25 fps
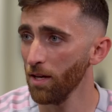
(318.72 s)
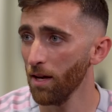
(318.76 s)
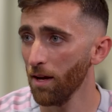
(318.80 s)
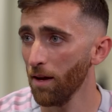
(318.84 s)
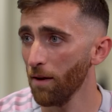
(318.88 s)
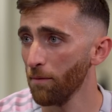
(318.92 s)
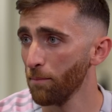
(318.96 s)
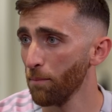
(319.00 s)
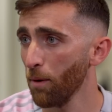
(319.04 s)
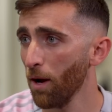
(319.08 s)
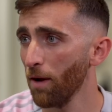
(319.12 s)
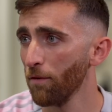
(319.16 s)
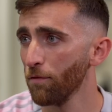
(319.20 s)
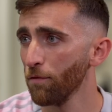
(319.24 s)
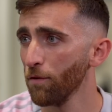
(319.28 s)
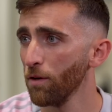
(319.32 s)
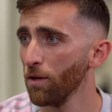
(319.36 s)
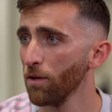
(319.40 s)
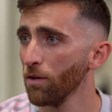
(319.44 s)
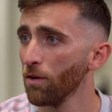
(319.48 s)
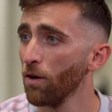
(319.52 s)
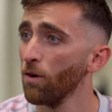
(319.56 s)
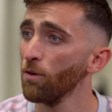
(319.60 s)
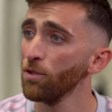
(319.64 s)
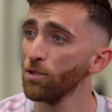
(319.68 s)
yeah. And Brad
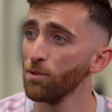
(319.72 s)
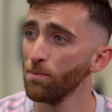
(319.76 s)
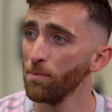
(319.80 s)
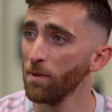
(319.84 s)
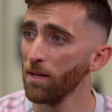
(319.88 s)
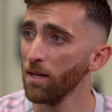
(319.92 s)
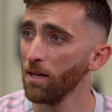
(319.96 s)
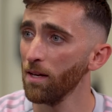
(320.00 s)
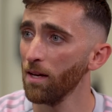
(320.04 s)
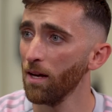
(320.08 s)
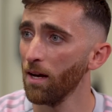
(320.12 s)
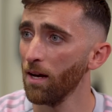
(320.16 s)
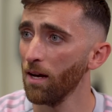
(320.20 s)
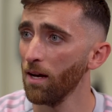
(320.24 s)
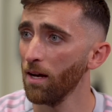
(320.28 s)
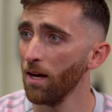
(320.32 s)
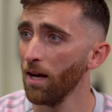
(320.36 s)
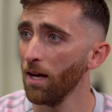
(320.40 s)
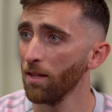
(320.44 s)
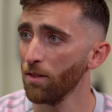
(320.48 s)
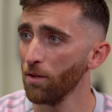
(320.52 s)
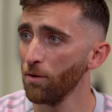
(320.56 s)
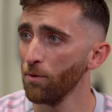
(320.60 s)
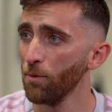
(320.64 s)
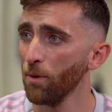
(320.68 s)
Friedel coached me
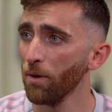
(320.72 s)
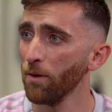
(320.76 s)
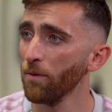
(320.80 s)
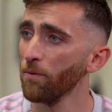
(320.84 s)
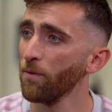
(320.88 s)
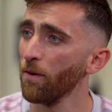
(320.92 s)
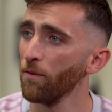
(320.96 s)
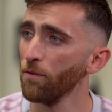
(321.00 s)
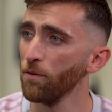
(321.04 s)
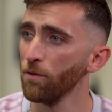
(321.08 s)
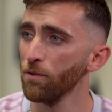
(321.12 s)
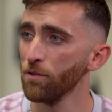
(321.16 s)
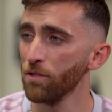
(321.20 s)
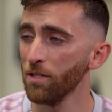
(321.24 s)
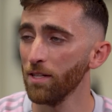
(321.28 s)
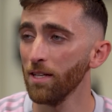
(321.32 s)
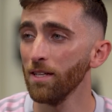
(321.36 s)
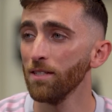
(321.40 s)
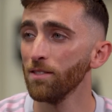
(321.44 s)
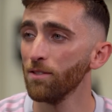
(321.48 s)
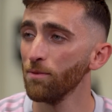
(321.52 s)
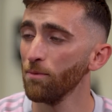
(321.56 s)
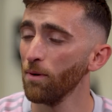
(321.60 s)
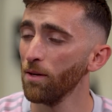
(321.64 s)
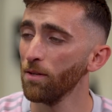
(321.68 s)
at the New England Revolution.
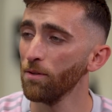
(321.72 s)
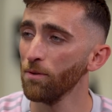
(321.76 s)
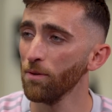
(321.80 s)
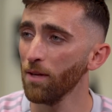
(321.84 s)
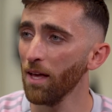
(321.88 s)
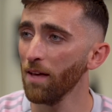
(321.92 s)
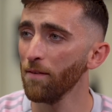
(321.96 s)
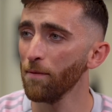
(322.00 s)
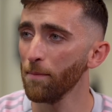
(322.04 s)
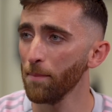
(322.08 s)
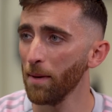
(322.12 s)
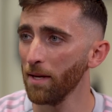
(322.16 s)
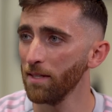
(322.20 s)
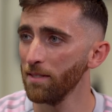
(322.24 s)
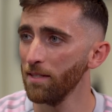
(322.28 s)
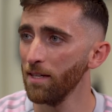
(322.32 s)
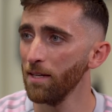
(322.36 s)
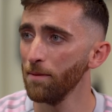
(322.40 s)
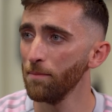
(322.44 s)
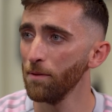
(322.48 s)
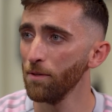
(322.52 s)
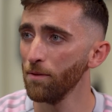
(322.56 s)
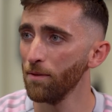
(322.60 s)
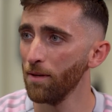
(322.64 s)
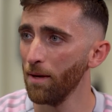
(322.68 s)
He's the one who gave me my
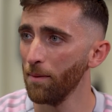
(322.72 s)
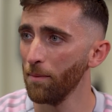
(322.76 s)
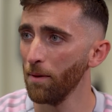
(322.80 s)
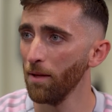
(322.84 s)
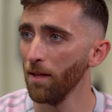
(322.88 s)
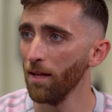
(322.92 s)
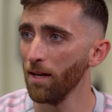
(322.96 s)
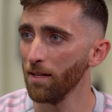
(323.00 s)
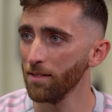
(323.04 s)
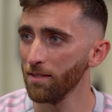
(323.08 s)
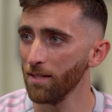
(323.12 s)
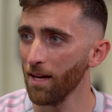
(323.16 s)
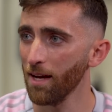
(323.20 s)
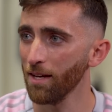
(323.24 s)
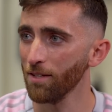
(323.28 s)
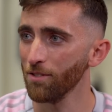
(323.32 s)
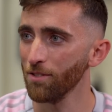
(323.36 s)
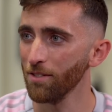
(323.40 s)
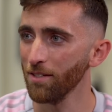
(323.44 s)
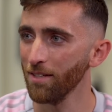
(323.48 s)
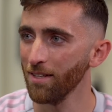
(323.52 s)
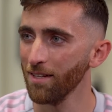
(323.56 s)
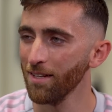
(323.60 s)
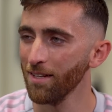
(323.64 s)
debut in MLS, actually.